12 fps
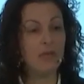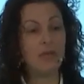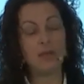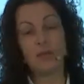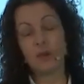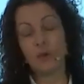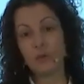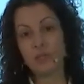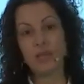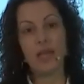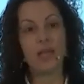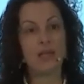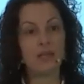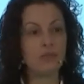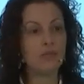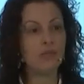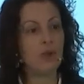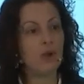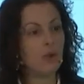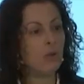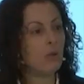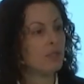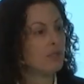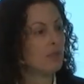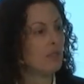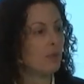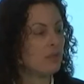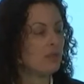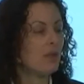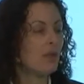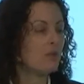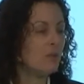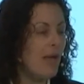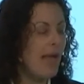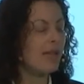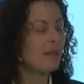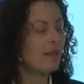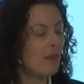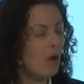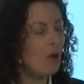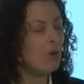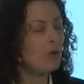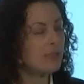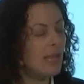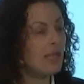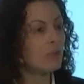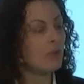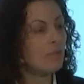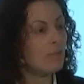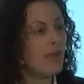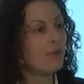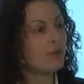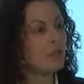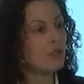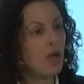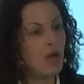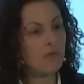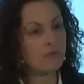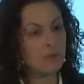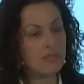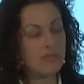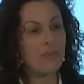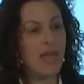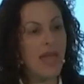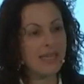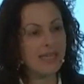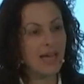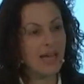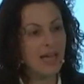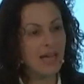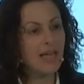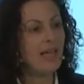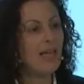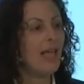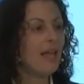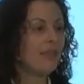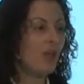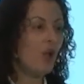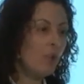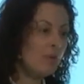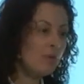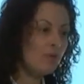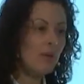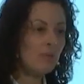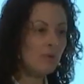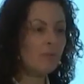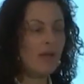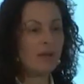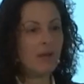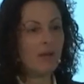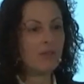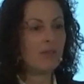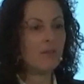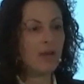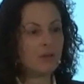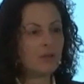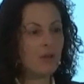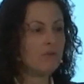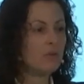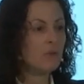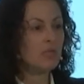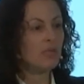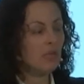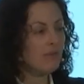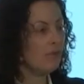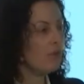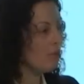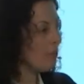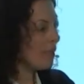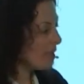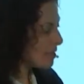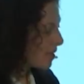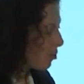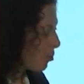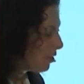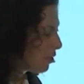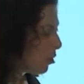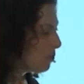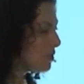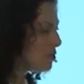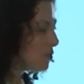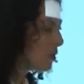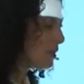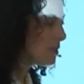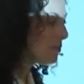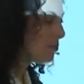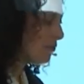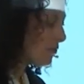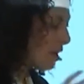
In those days, you know, it was, the, it was, it was back in the old days when Microsoft was the bad guy and the open, remember, everything Microsoft did was evil because they weren't open source. We've